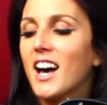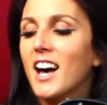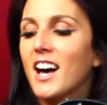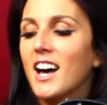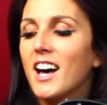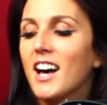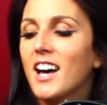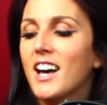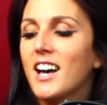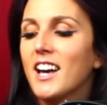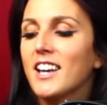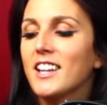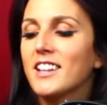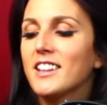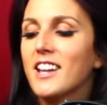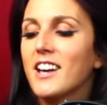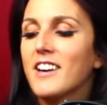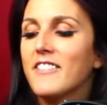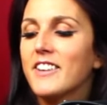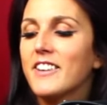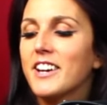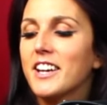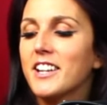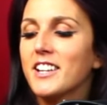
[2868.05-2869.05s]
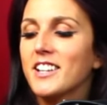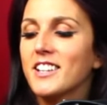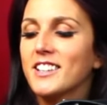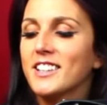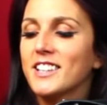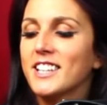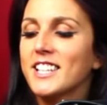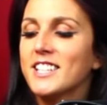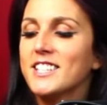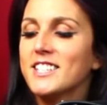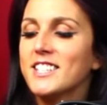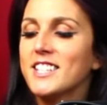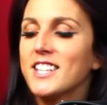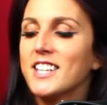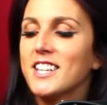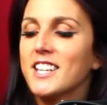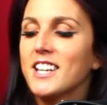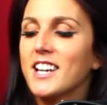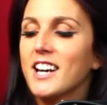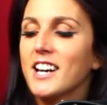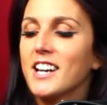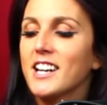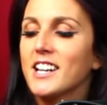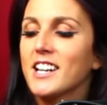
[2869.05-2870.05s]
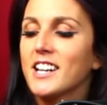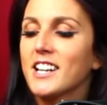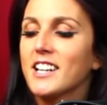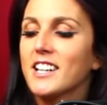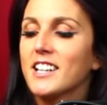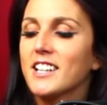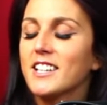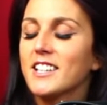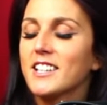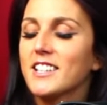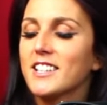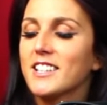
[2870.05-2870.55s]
I love it. Lindsay's a